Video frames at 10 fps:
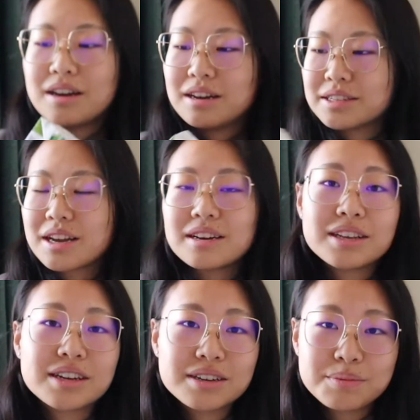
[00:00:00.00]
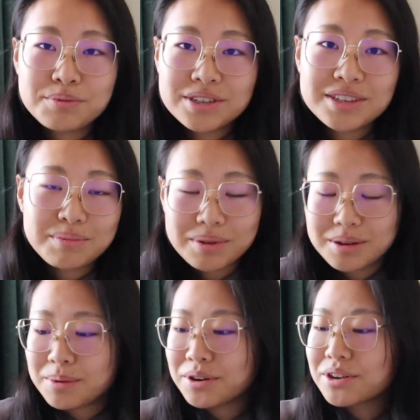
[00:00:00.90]
it's kind of like a Capri Sun, but a
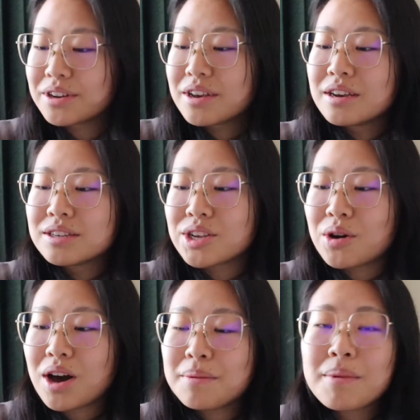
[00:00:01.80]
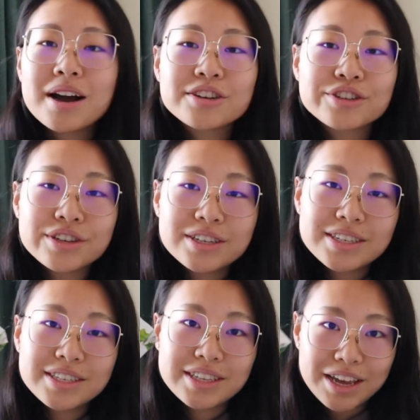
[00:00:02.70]
milk. So I'm actually going to
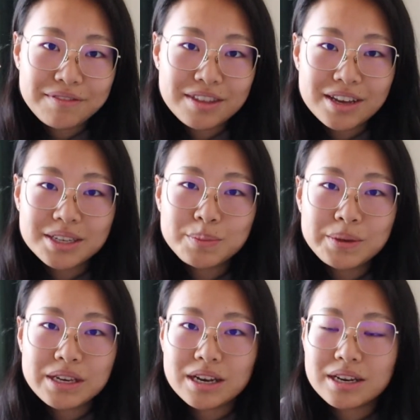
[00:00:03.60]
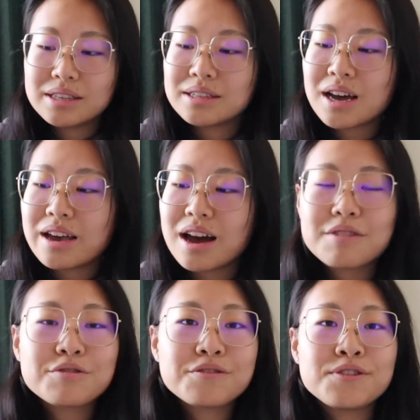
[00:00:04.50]
save this because I
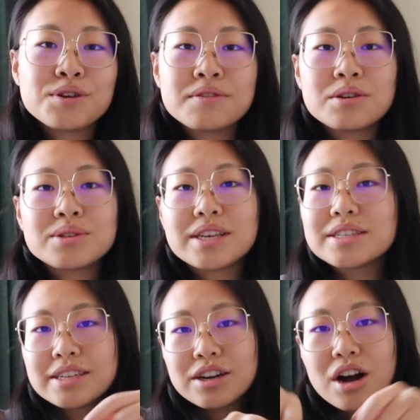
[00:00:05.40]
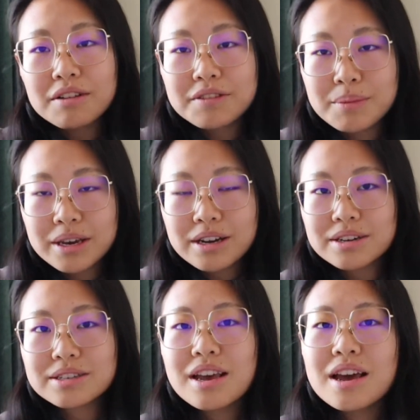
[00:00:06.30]
have a few of those instant coffee
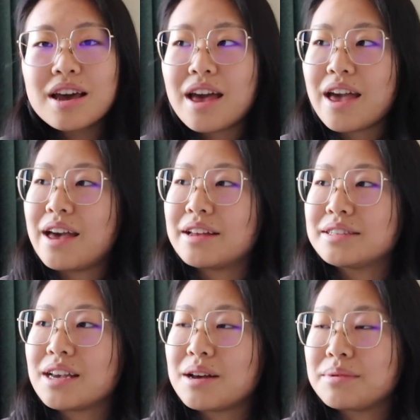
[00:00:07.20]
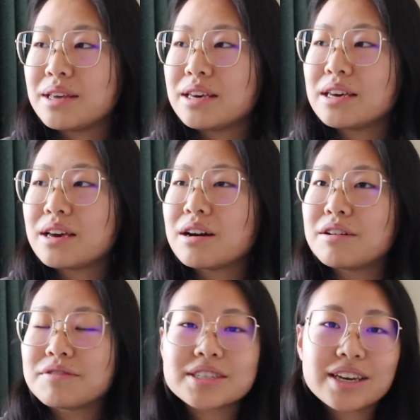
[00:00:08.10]
makers. And I'm thinking
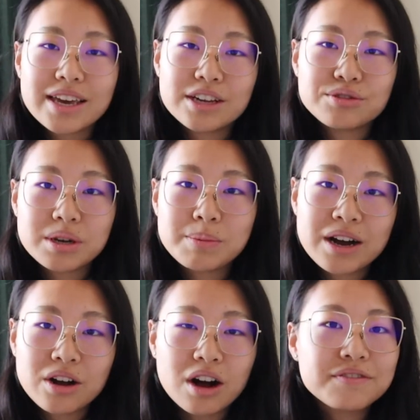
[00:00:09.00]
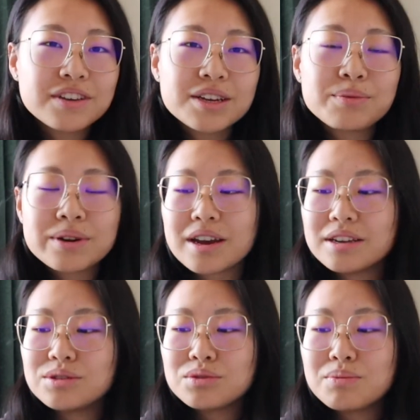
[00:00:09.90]
of, because I can't drink black coffee, when I
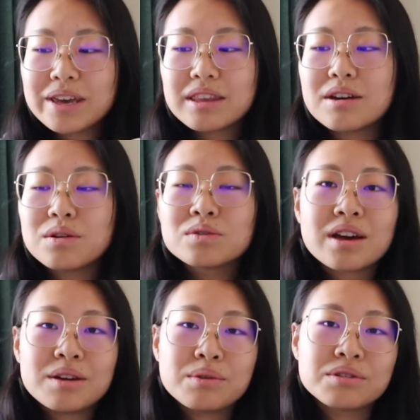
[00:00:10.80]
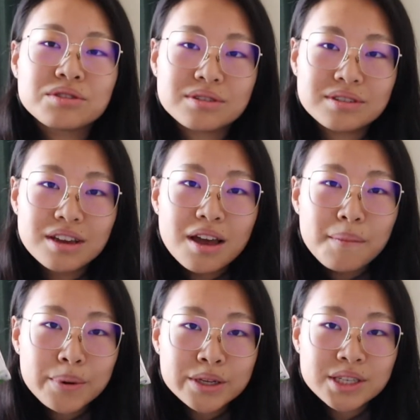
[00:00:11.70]
do make those, I will just
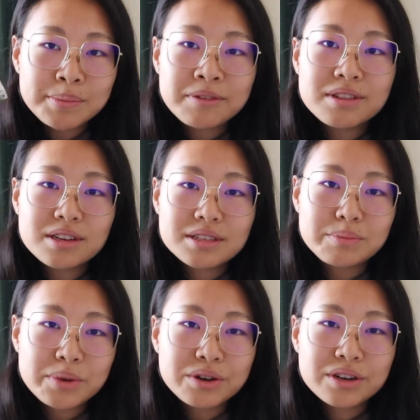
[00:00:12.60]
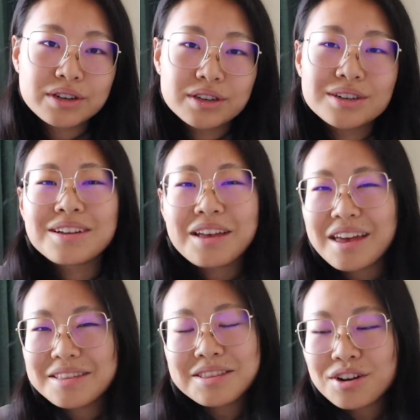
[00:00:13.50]
put some of this milk
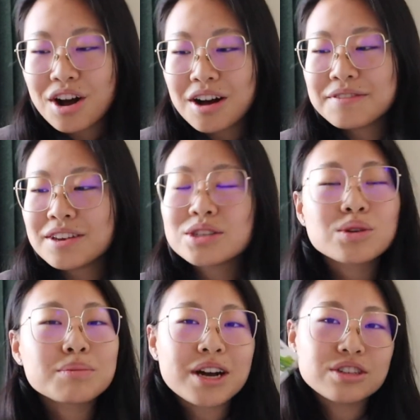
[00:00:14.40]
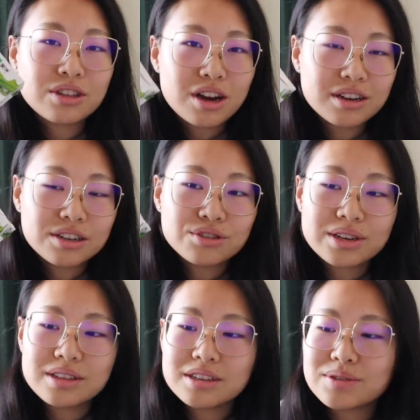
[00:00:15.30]
in the coffee. So I'm actually not going to
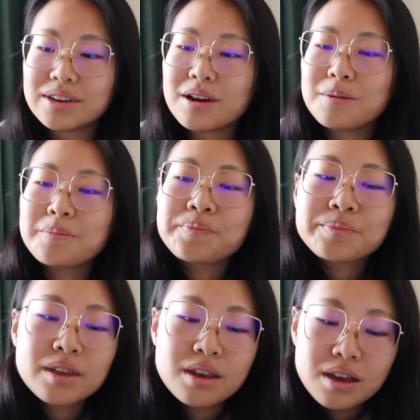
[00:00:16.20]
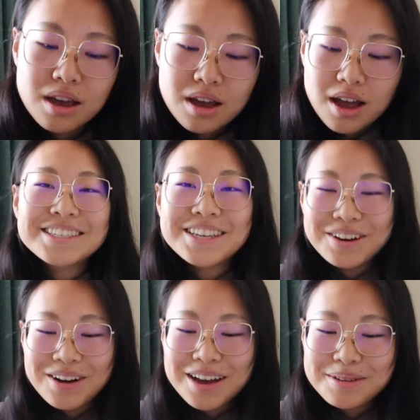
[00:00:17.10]
drink this right now.
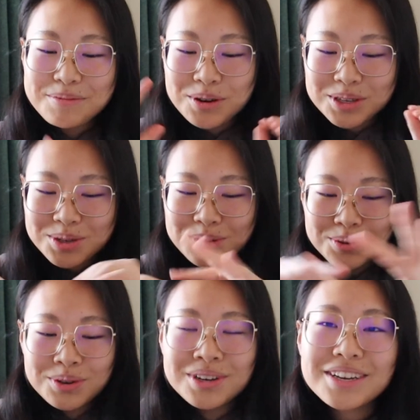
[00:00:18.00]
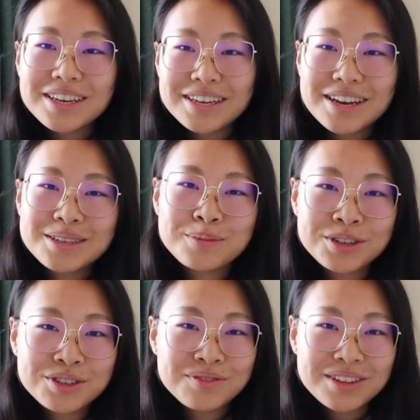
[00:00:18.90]
So I am going to eat as
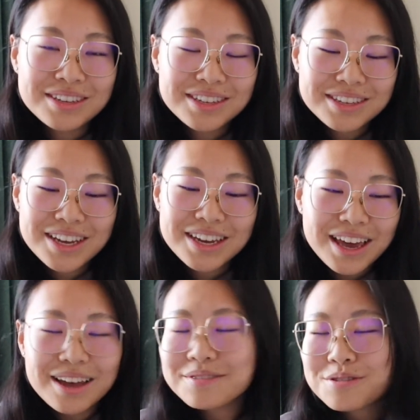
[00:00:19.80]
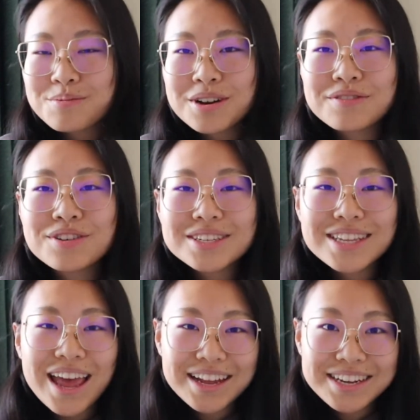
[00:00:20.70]
much of this as I can for breakfast.
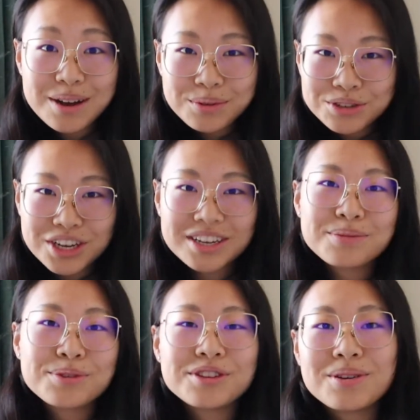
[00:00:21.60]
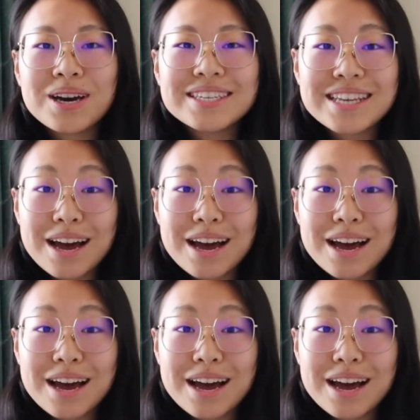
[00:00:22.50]
And I will check in with you guys